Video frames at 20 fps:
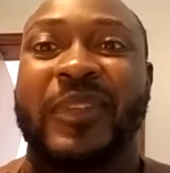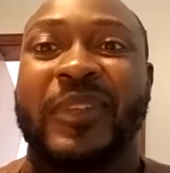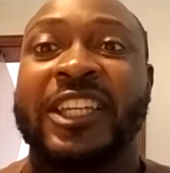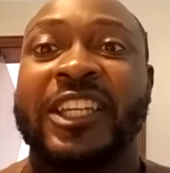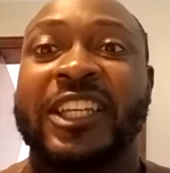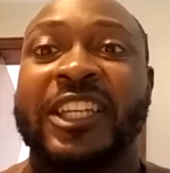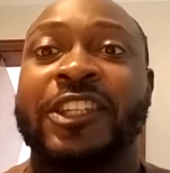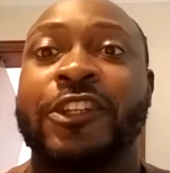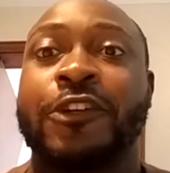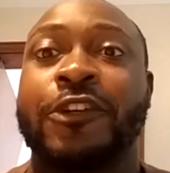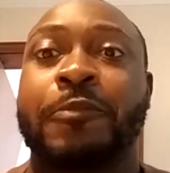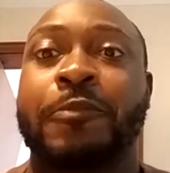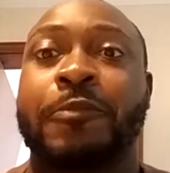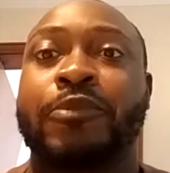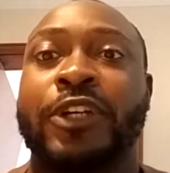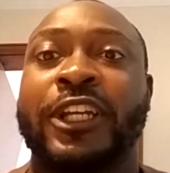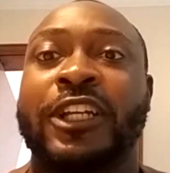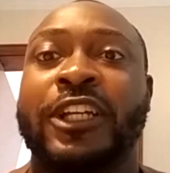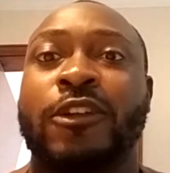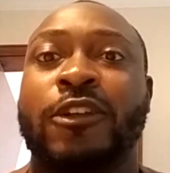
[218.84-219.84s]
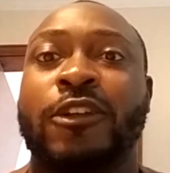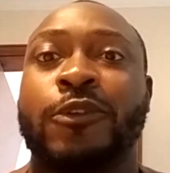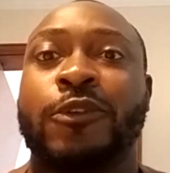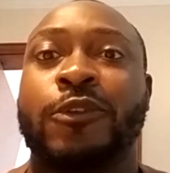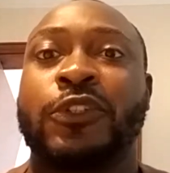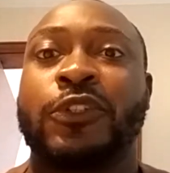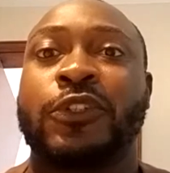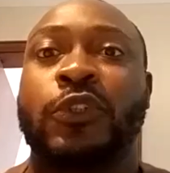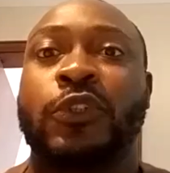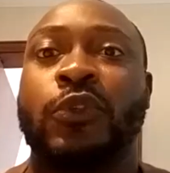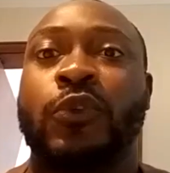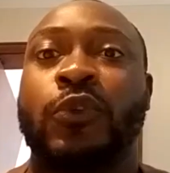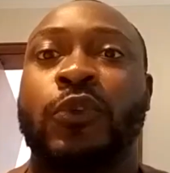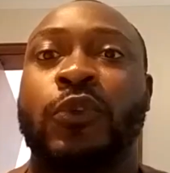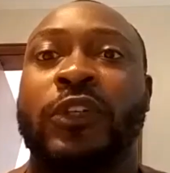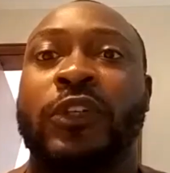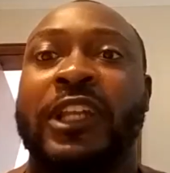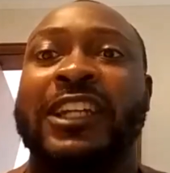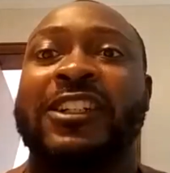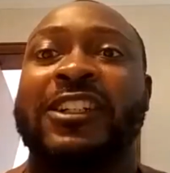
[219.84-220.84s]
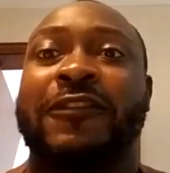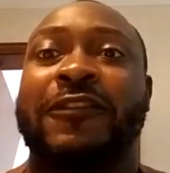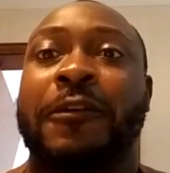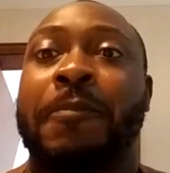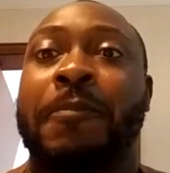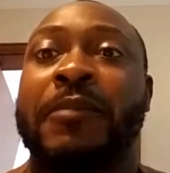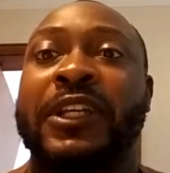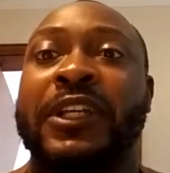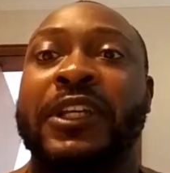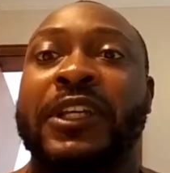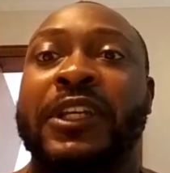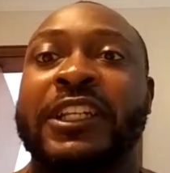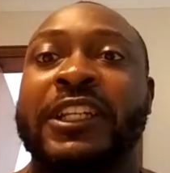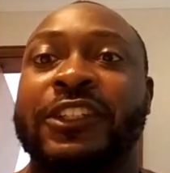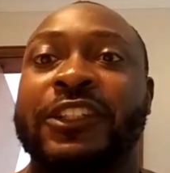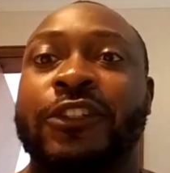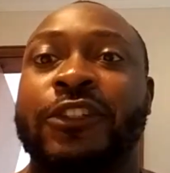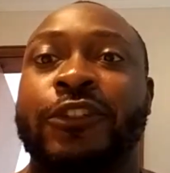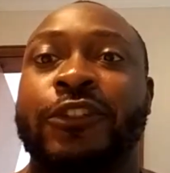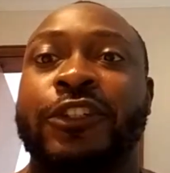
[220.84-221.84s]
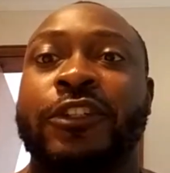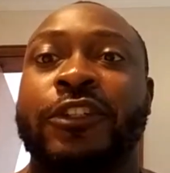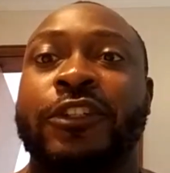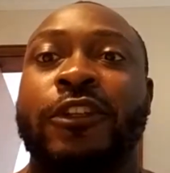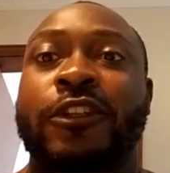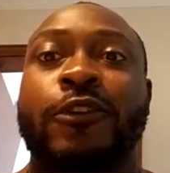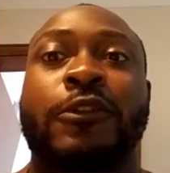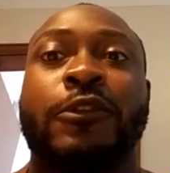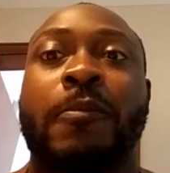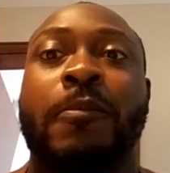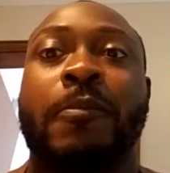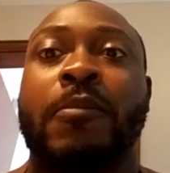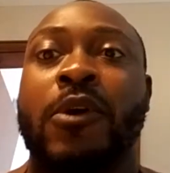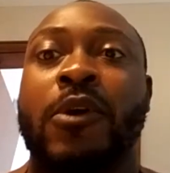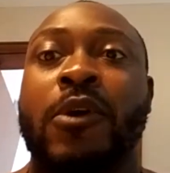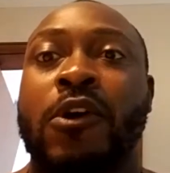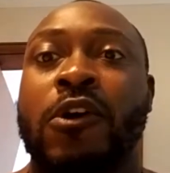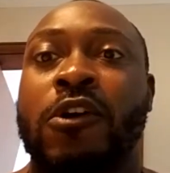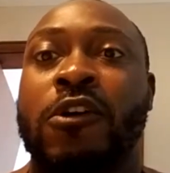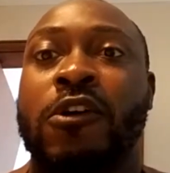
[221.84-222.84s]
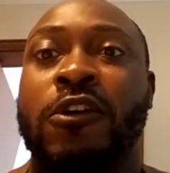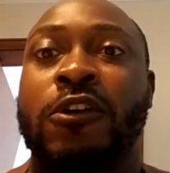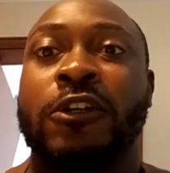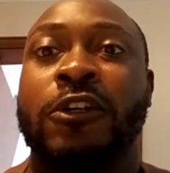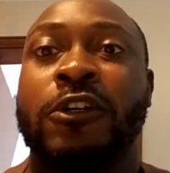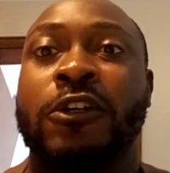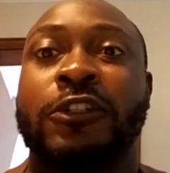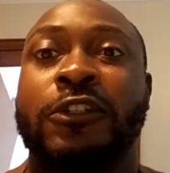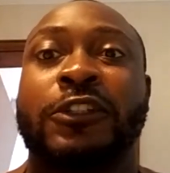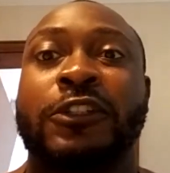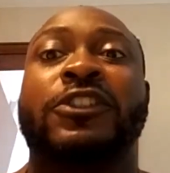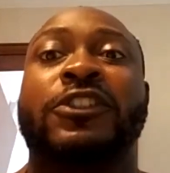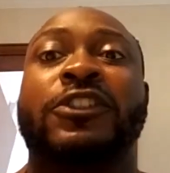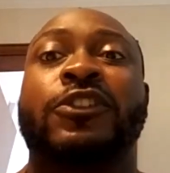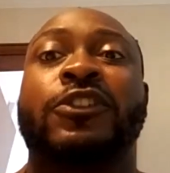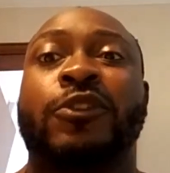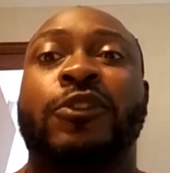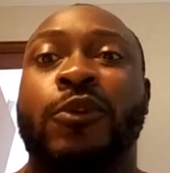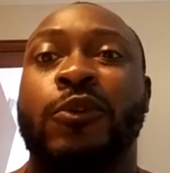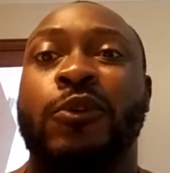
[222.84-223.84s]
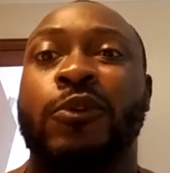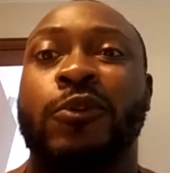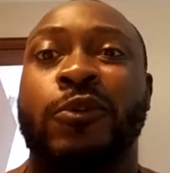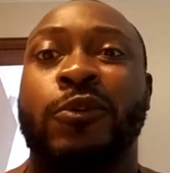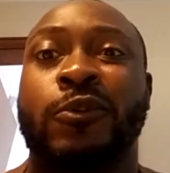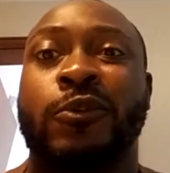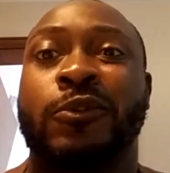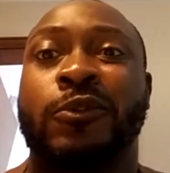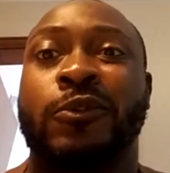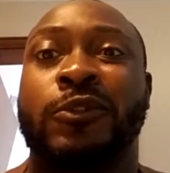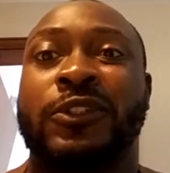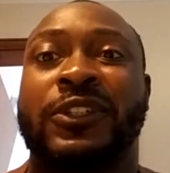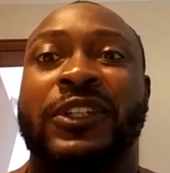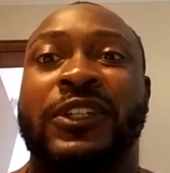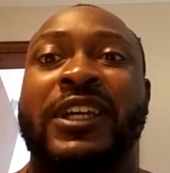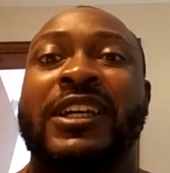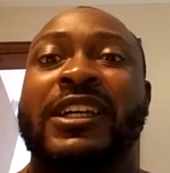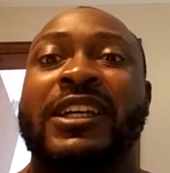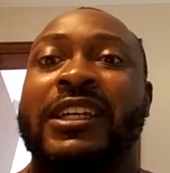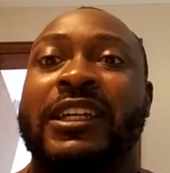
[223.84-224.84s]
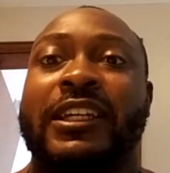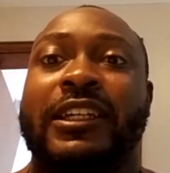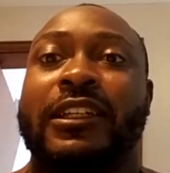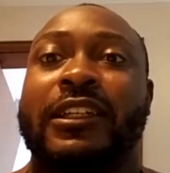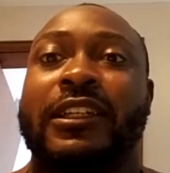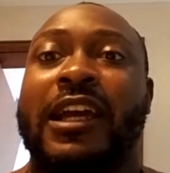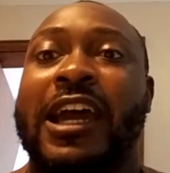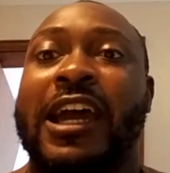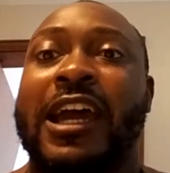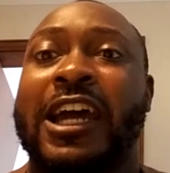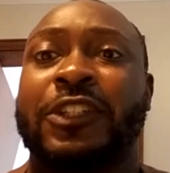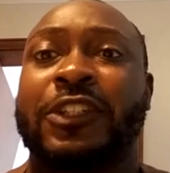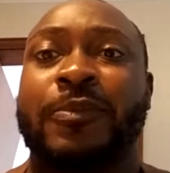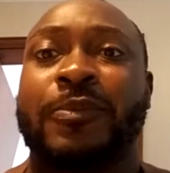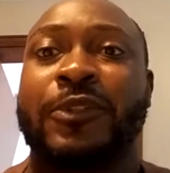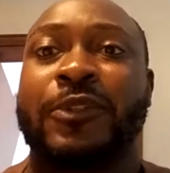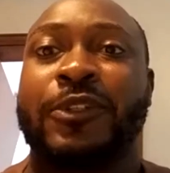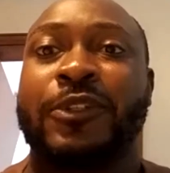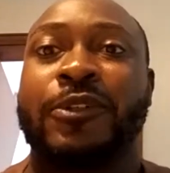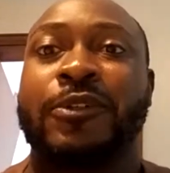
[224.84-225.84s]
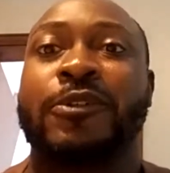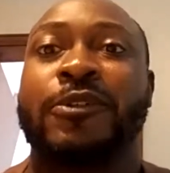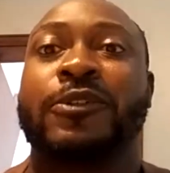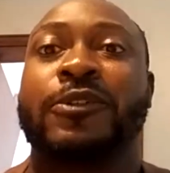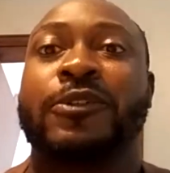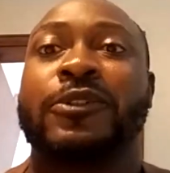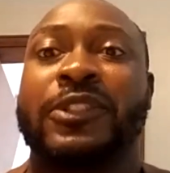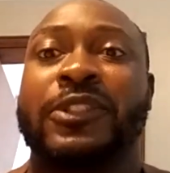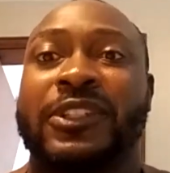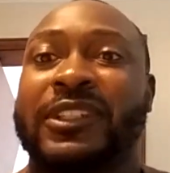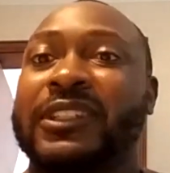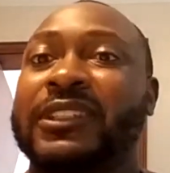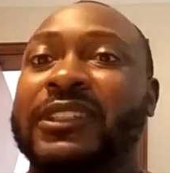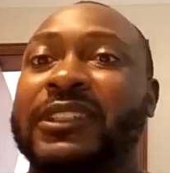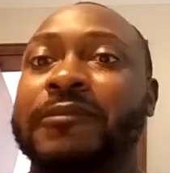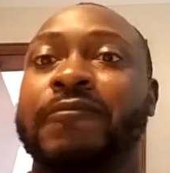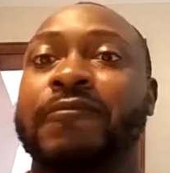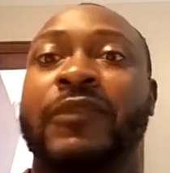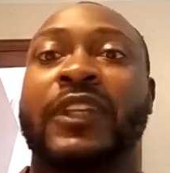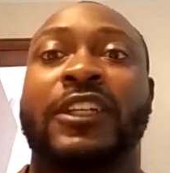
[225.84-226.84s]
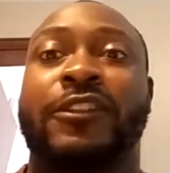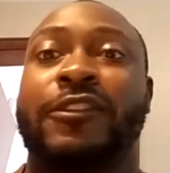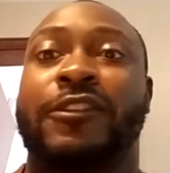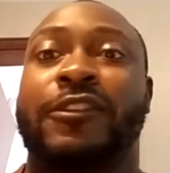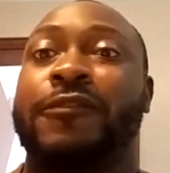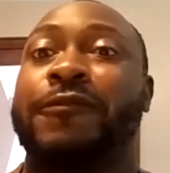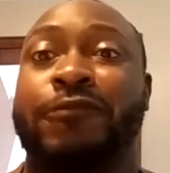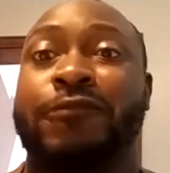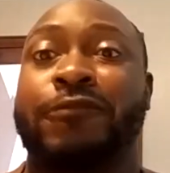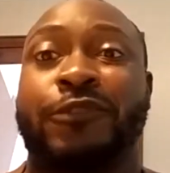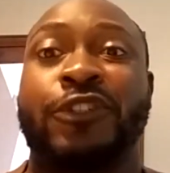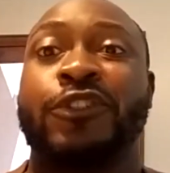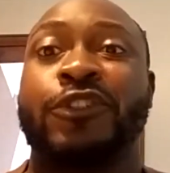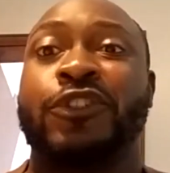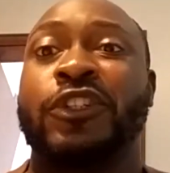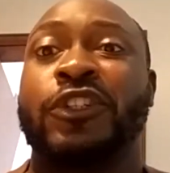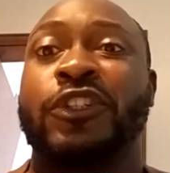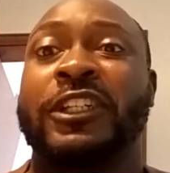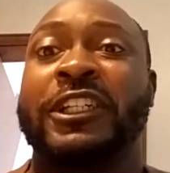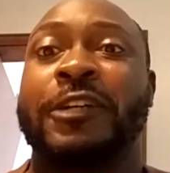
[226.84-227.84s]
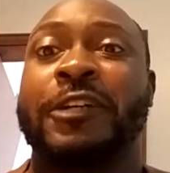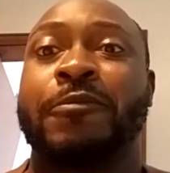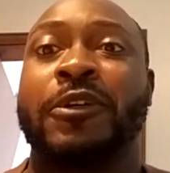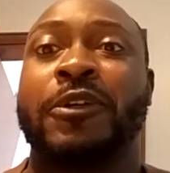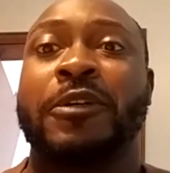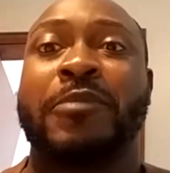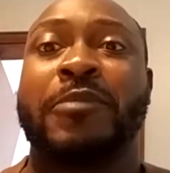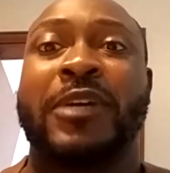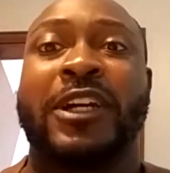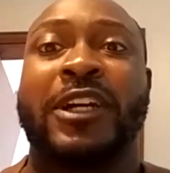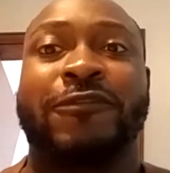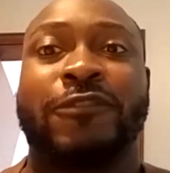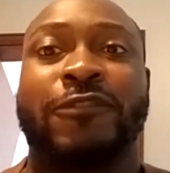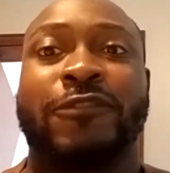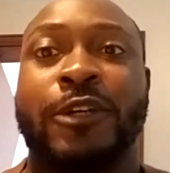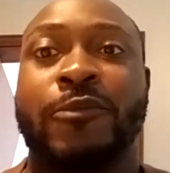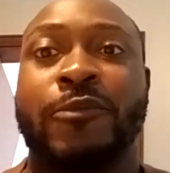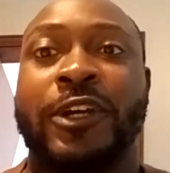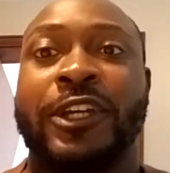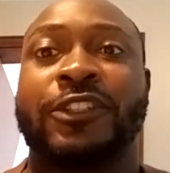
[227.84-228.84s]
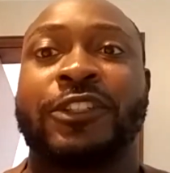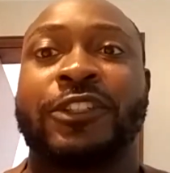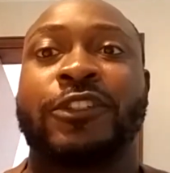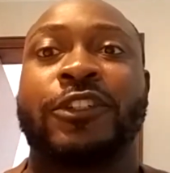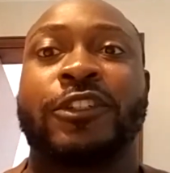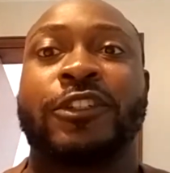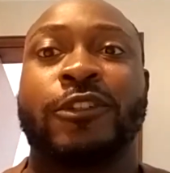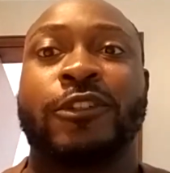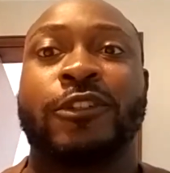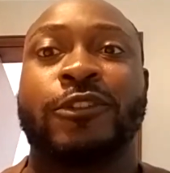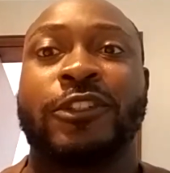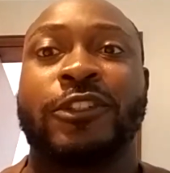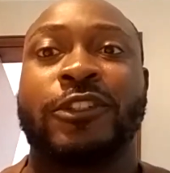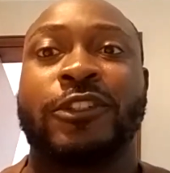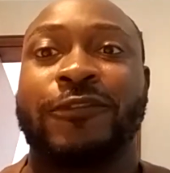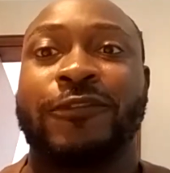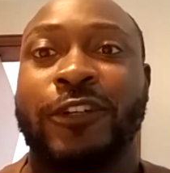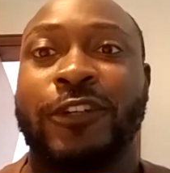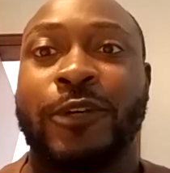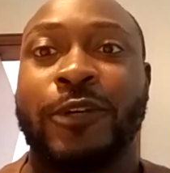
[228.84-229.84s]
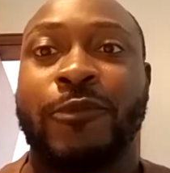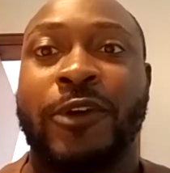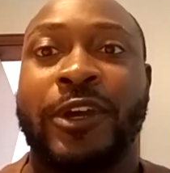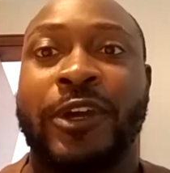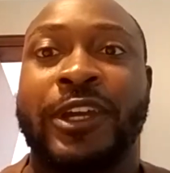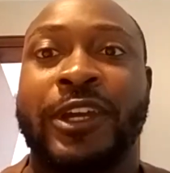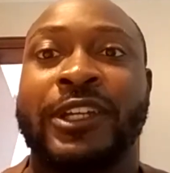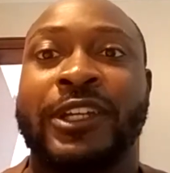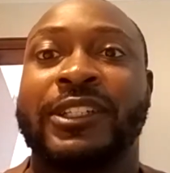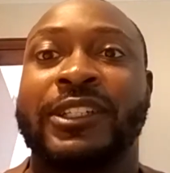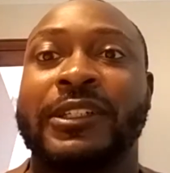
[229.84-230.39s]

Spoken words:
You're pretty close to a lot of amenities. So you're close to malls, schools, hospitals. Usually they're put by the freeway, so you're close to the freeways.